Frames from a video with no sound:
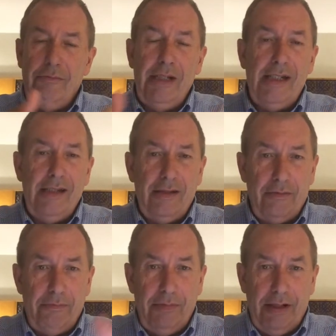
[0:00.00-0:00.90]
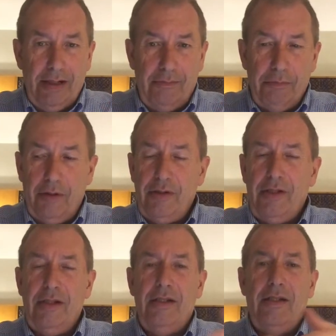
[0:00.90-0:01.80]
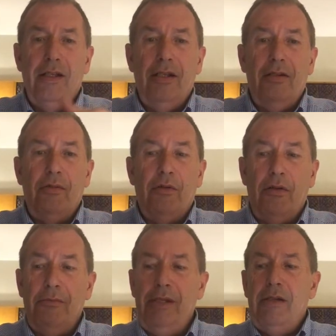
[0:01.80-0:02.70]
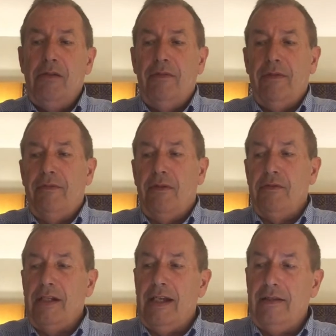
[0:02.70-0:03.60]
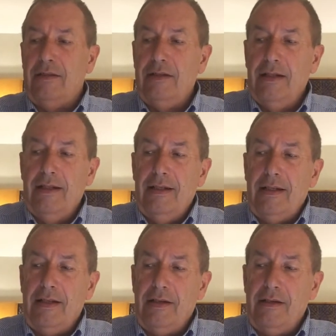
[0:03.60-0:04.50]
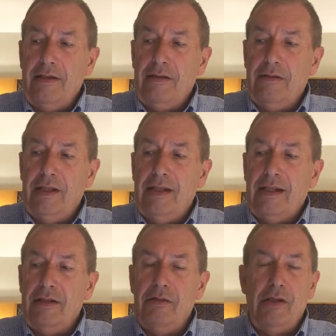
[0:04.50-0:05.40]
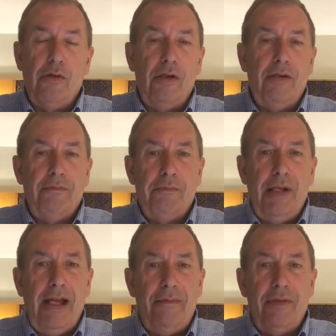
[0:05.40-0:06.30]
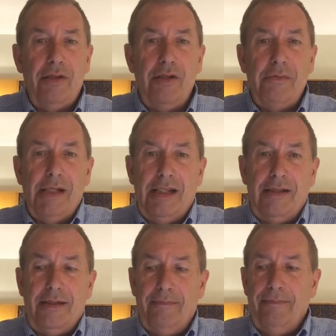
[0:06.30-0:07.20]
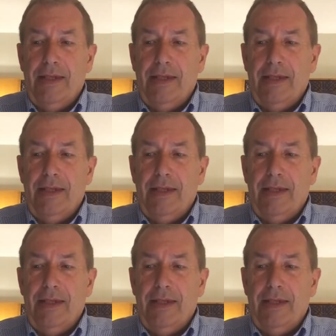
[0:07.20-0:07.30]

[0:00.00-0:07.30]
meet either in person or meet over the phone together so that they can do the order. Plan for 30 minutes.